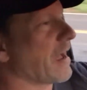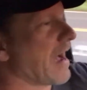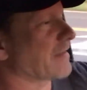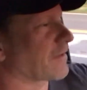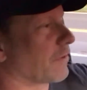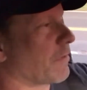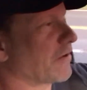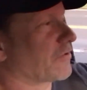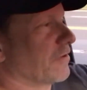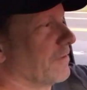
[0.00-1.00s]
ask a
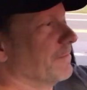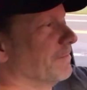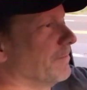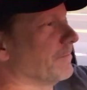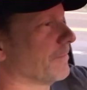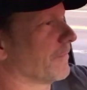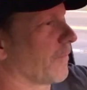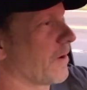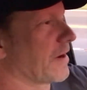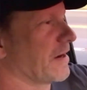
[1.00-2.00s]
question
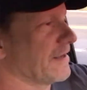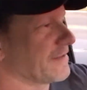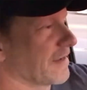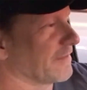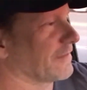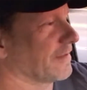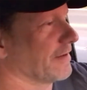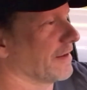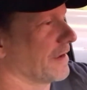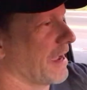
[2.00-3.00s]
for a contest,
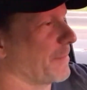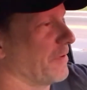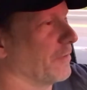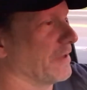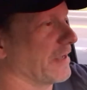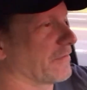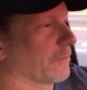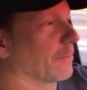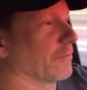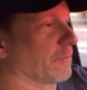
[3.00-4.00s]
and I happened to know the
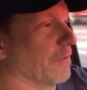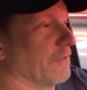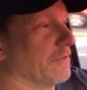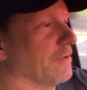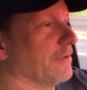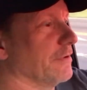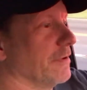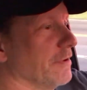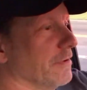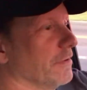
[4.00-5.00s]
answer, which was
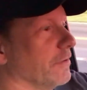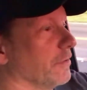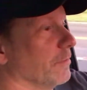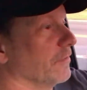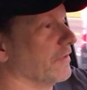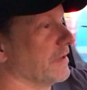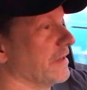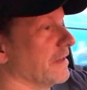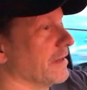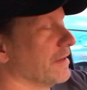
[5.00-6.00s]
who is
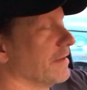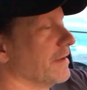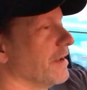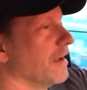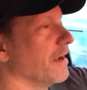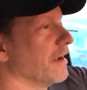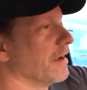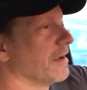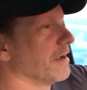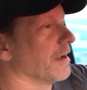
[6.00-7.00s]
the
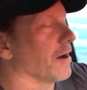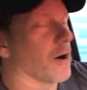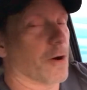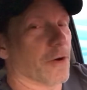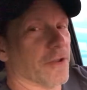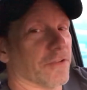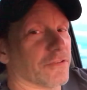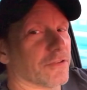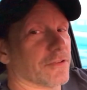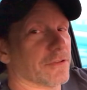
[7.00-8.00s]

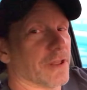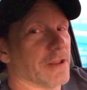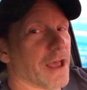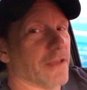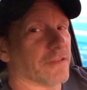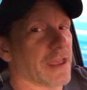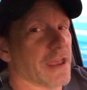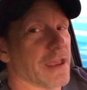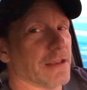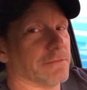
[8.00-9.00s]
artist that has
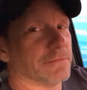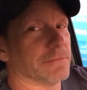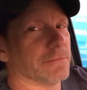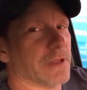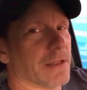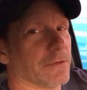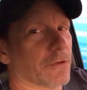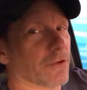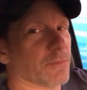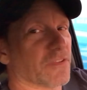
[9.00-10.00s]
a
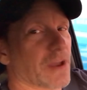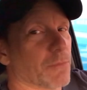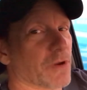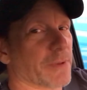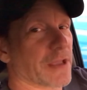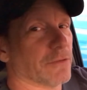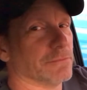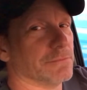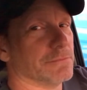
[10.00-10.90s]
Christmas album coming out.